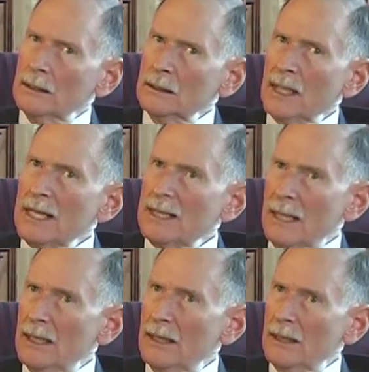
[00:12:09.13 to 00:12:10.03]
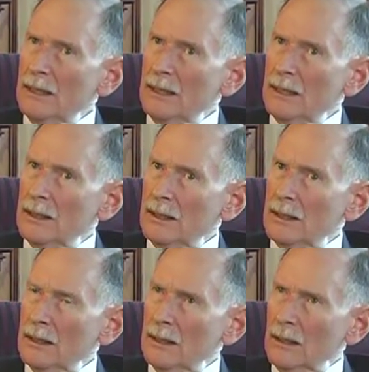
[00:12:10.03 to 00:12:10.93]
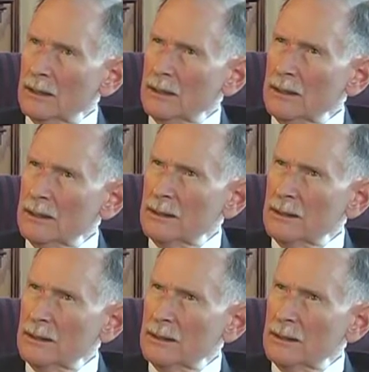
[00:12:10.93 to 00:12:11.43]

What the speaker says: late, I think,